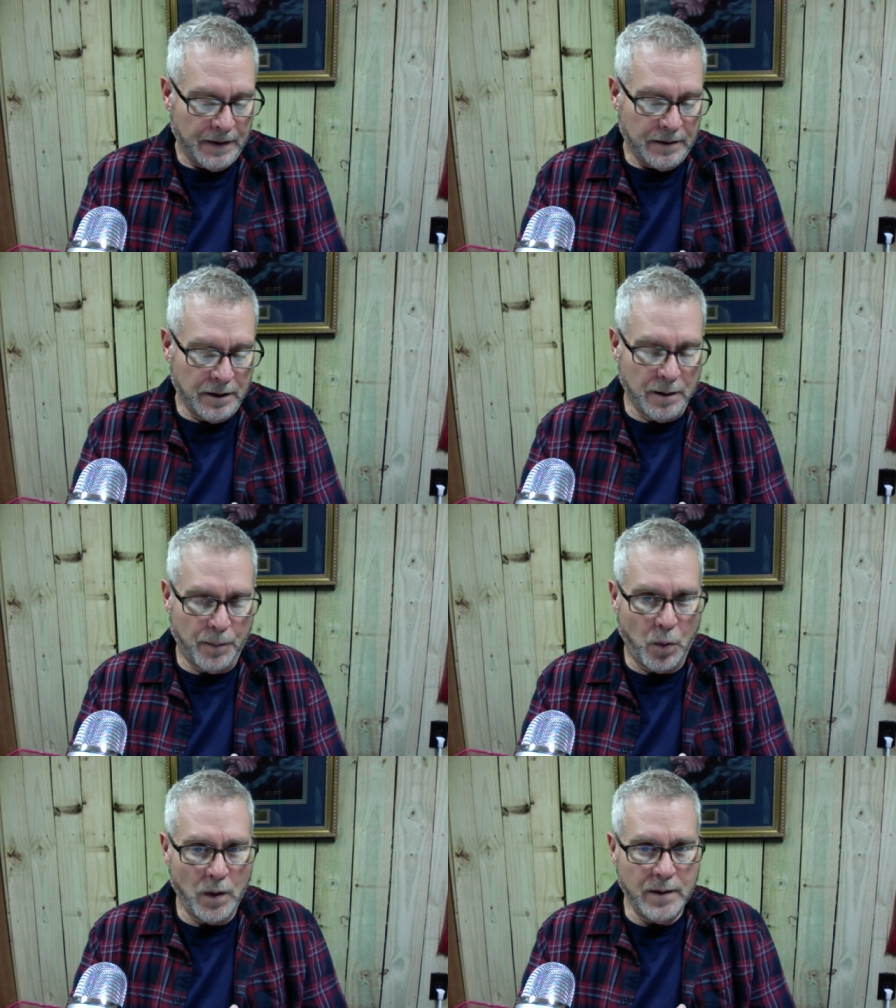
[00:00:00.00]
to the
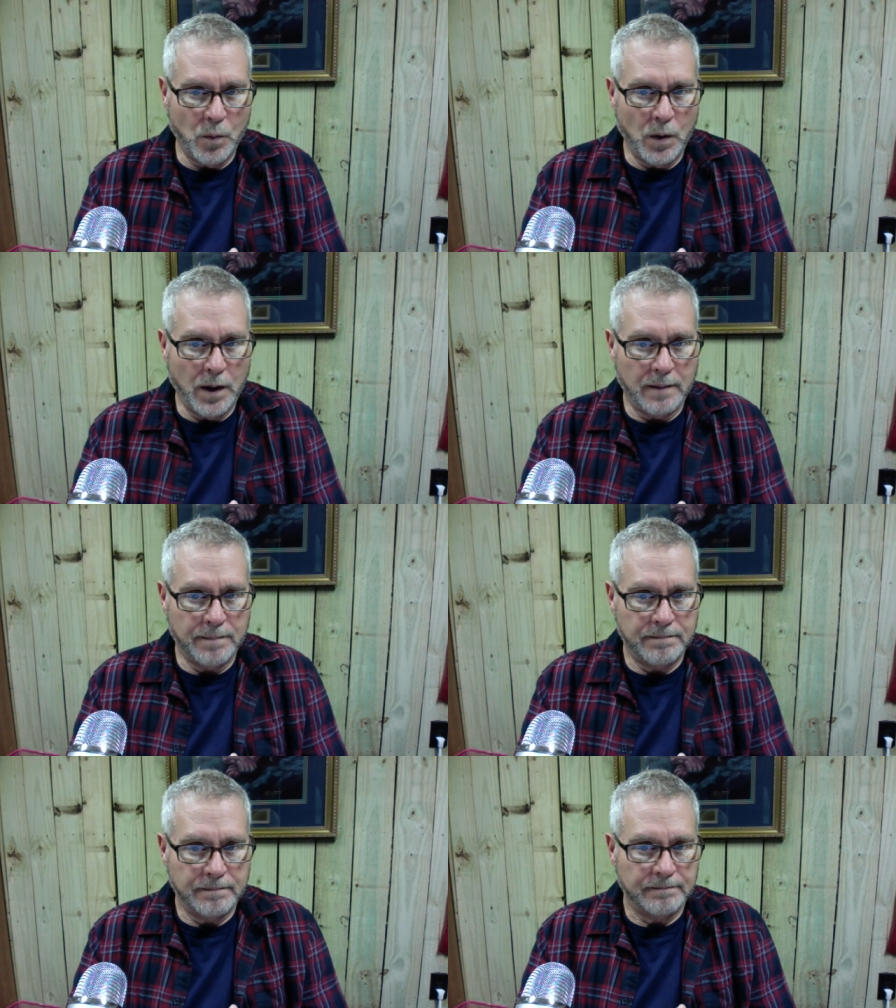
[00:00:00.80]
point
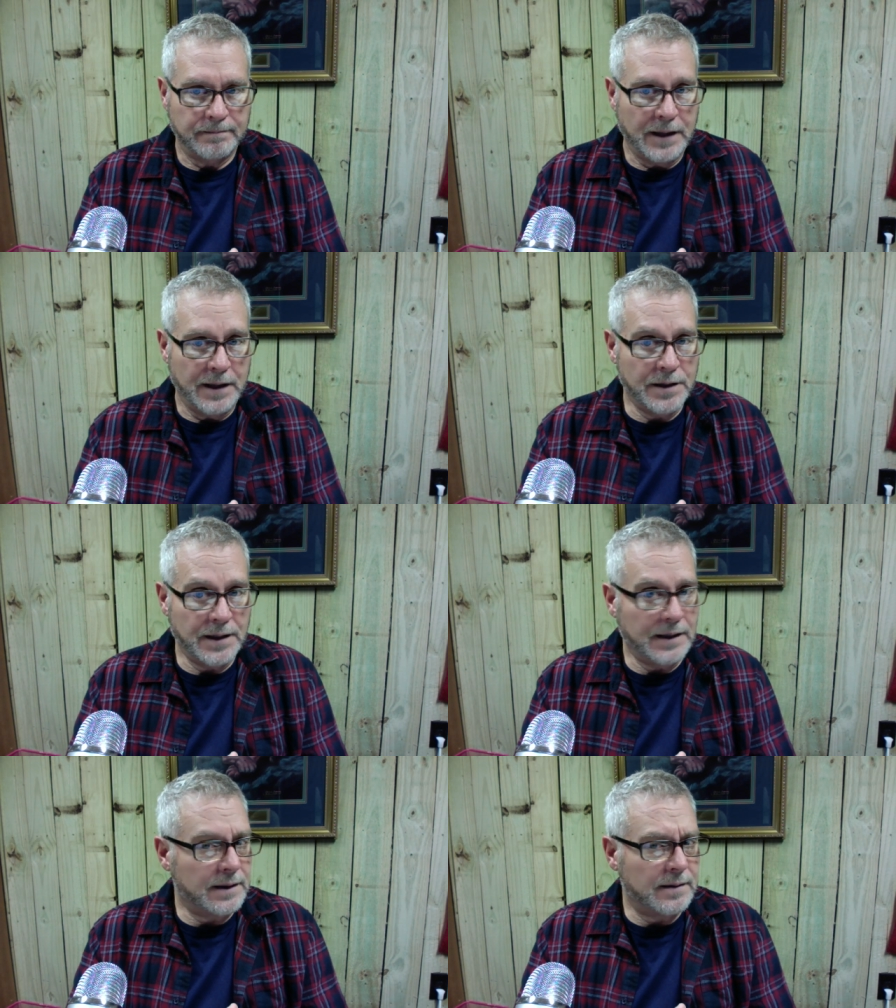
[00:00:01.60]
where is
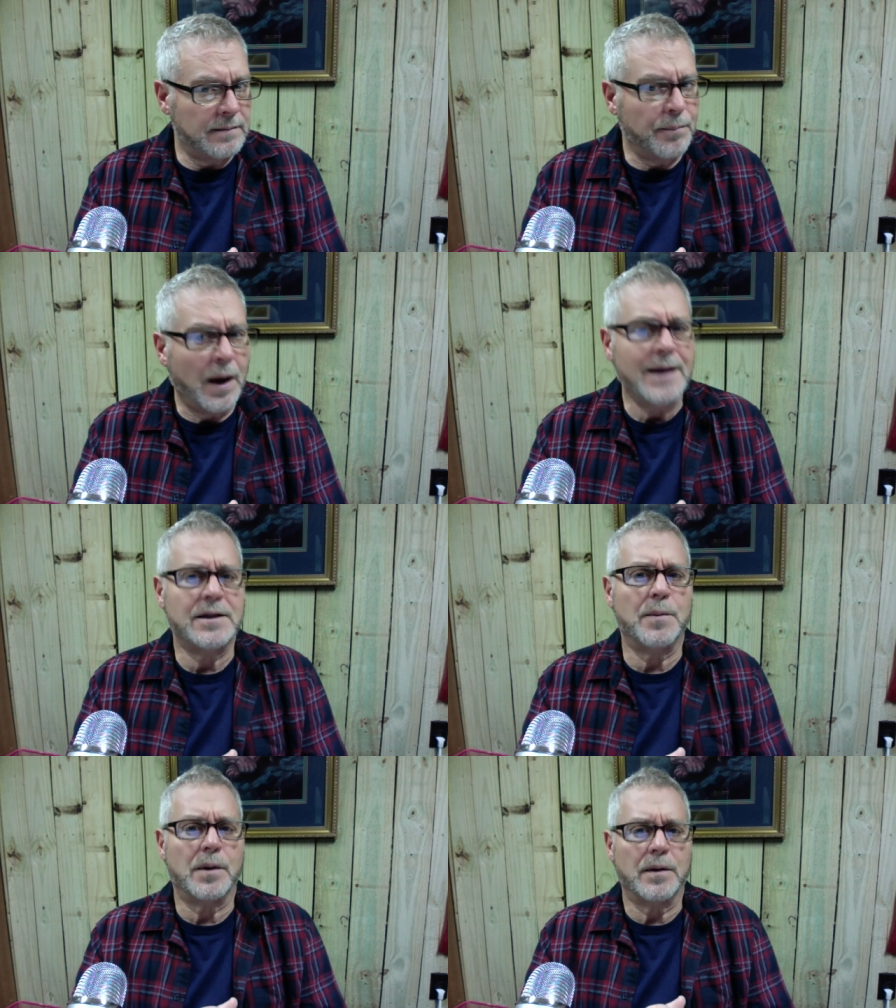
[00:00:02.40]
it
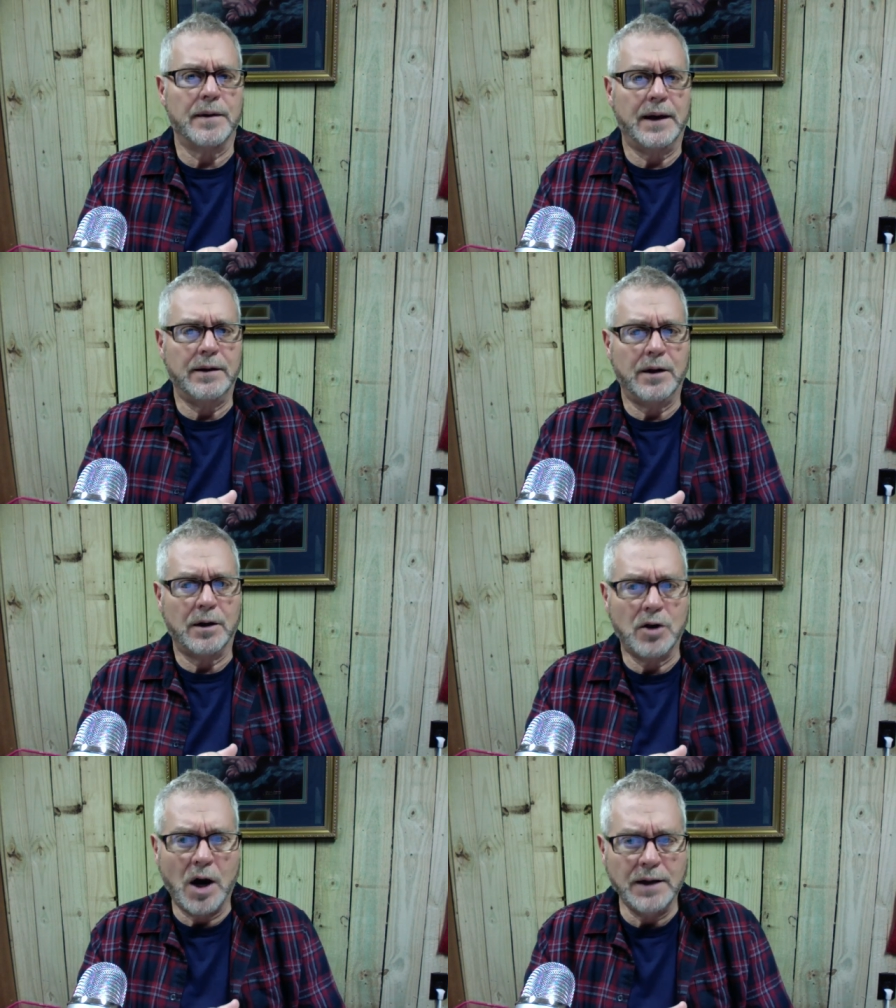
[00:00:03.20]
possible that their
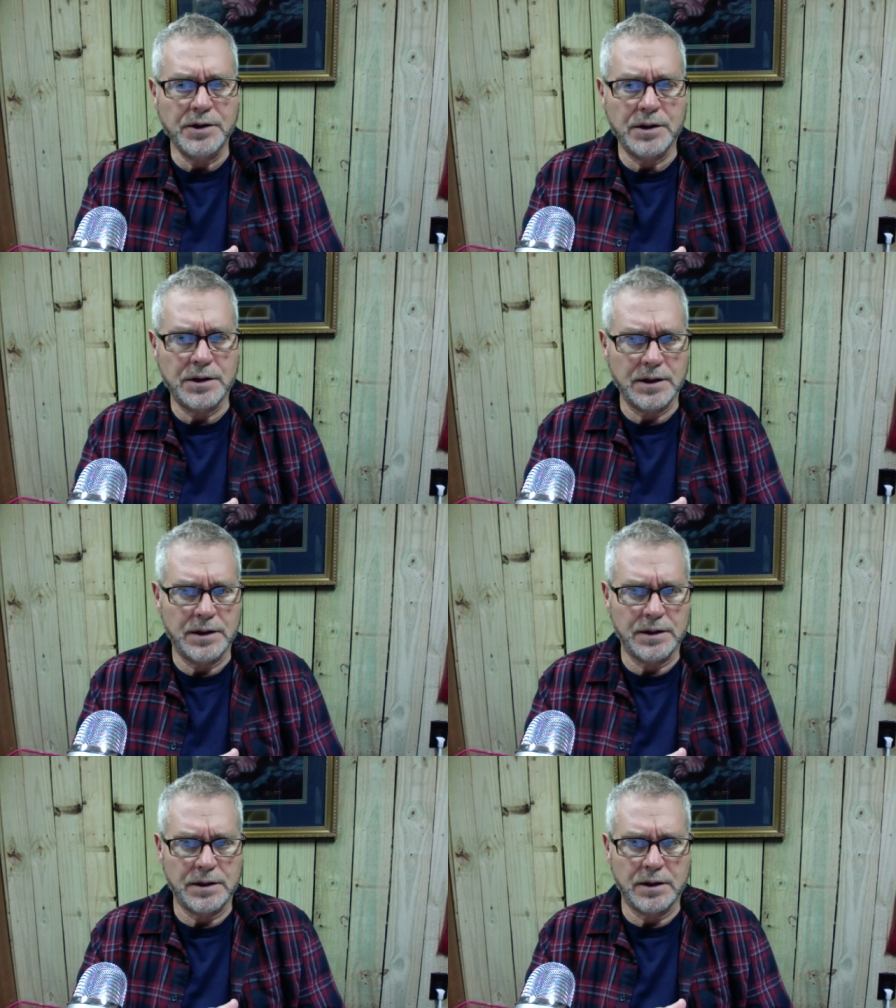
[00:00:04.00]
consciences,